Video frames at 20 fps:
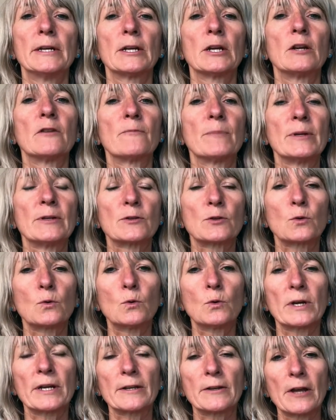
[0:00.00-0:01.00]
you'll have been
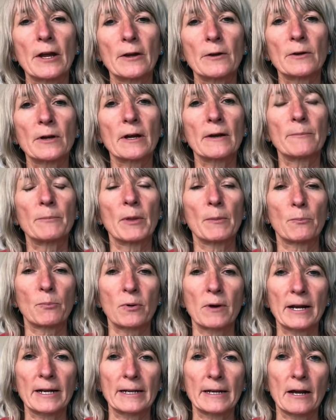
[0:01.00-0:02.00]
taught in yoga that
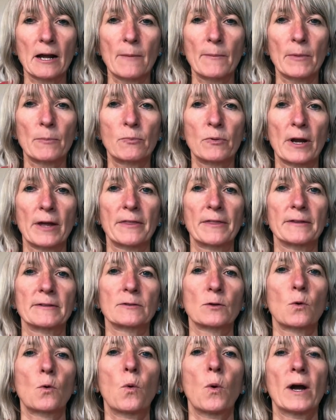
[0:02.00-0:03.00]
pranayama breath
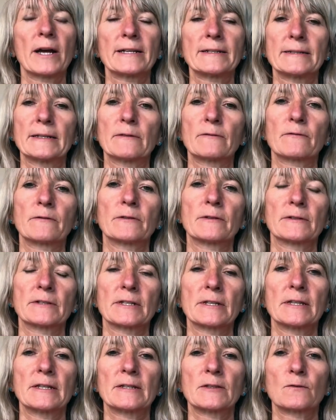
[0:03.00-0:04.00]
is quite different
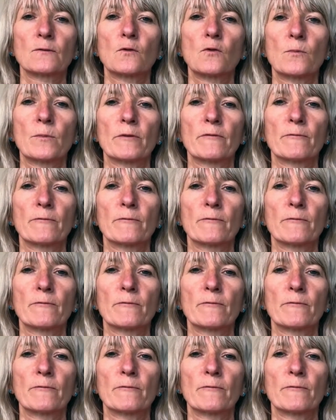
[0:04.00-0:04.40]
to this form of